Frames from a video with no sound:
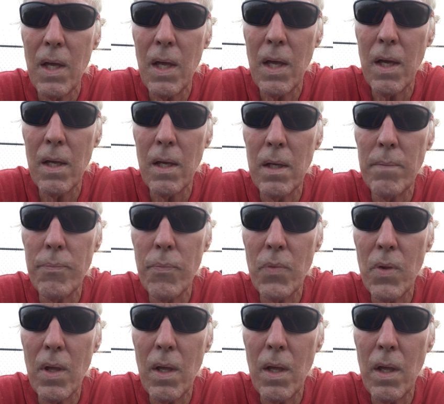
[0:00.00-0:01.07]
And
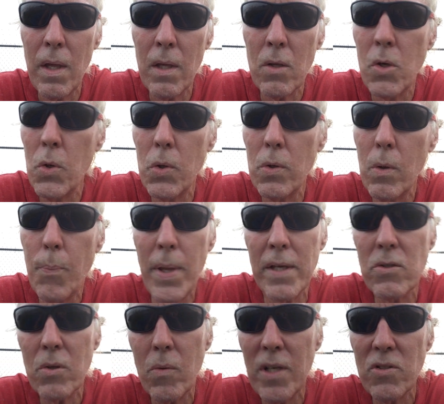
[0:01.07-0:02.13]
Google
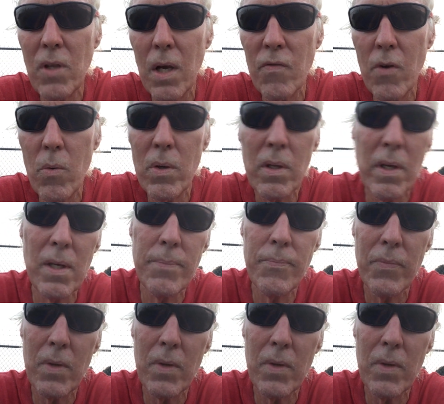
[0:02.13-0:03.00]
Pixel has never really